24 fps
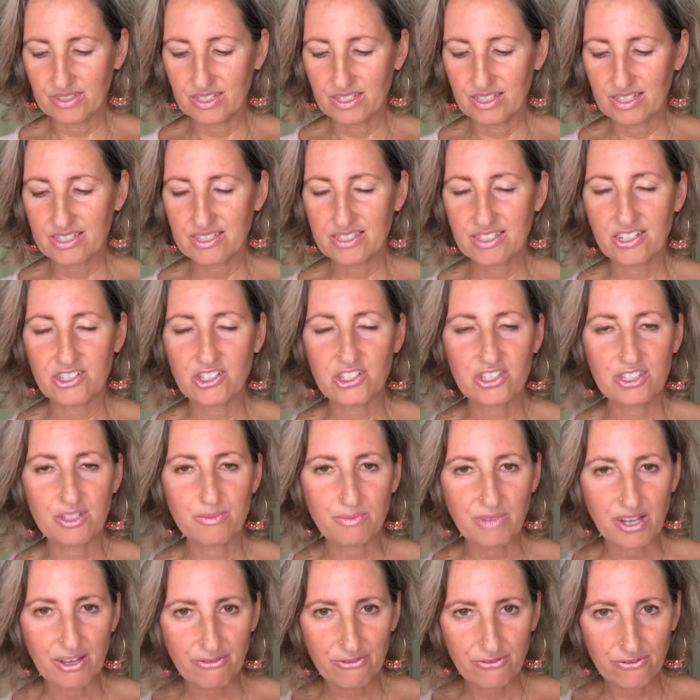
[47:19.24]
such that
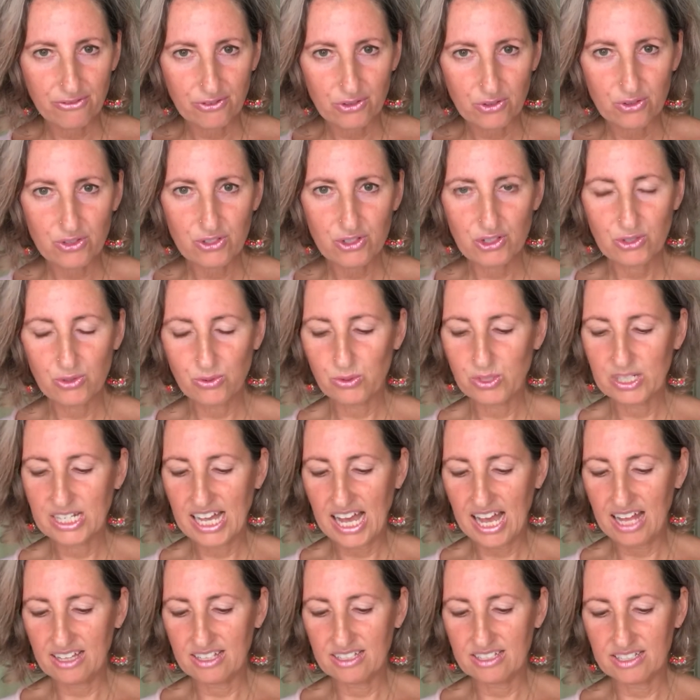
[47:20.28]
my future
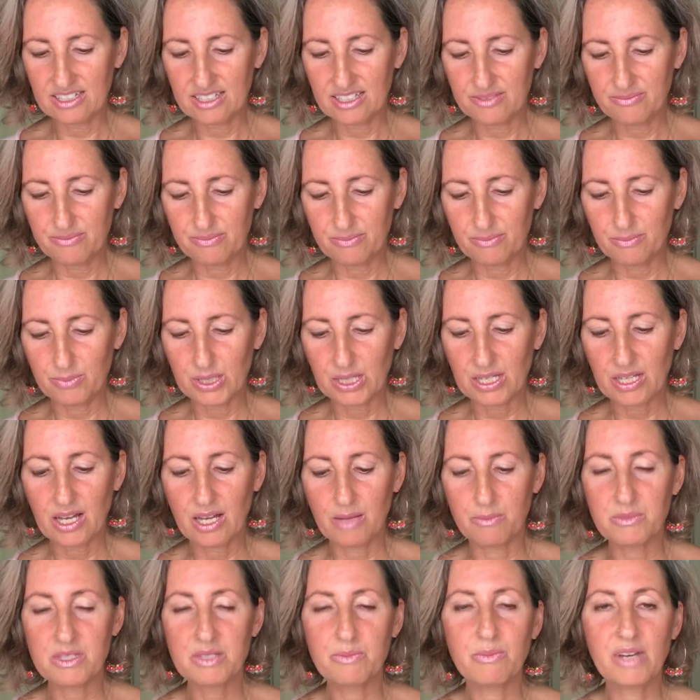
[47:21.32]
reality
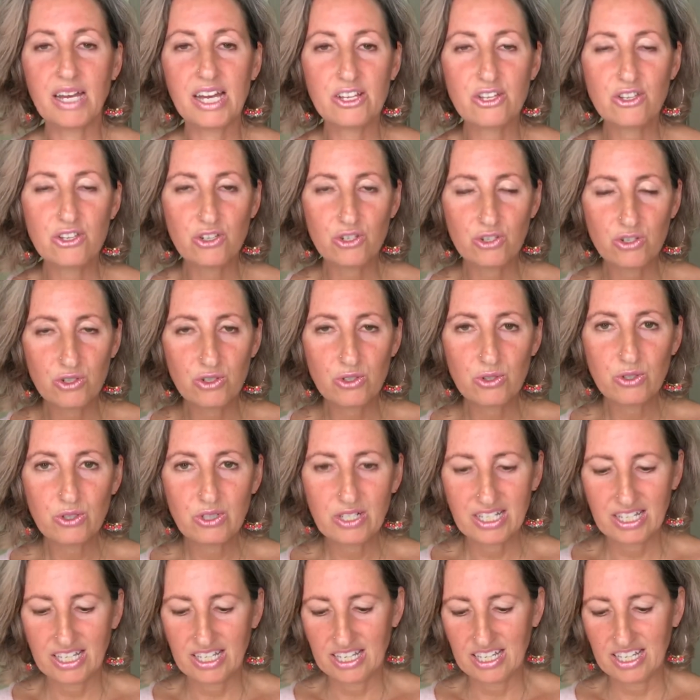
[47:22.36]
becomes my new
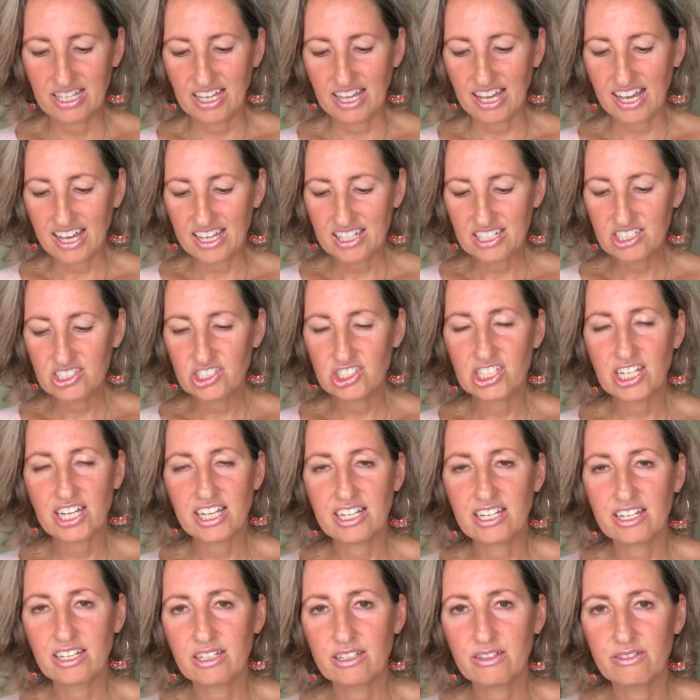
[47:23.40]

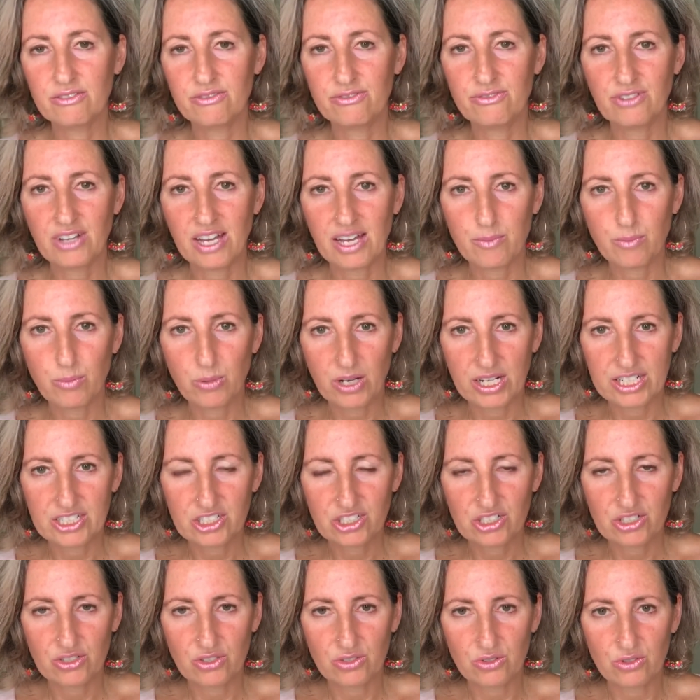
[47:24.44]
energetic
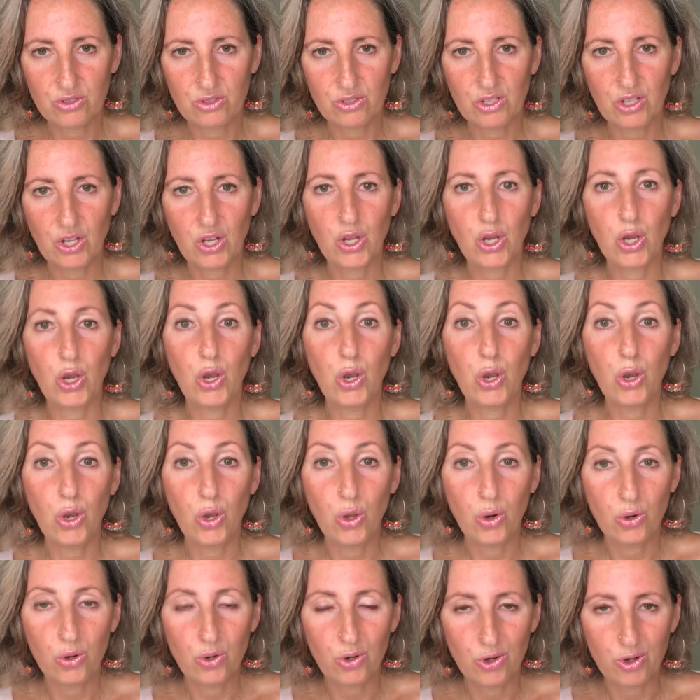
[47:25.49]
vibrational
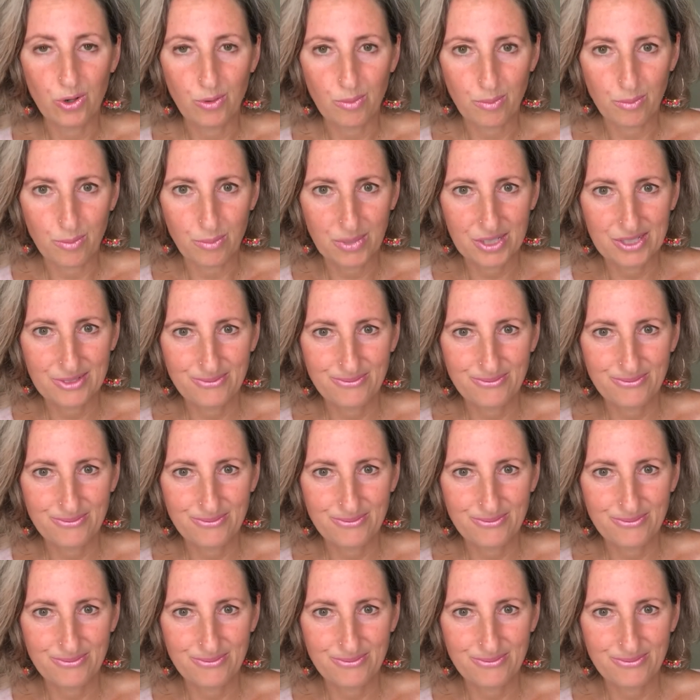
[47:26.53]
norm.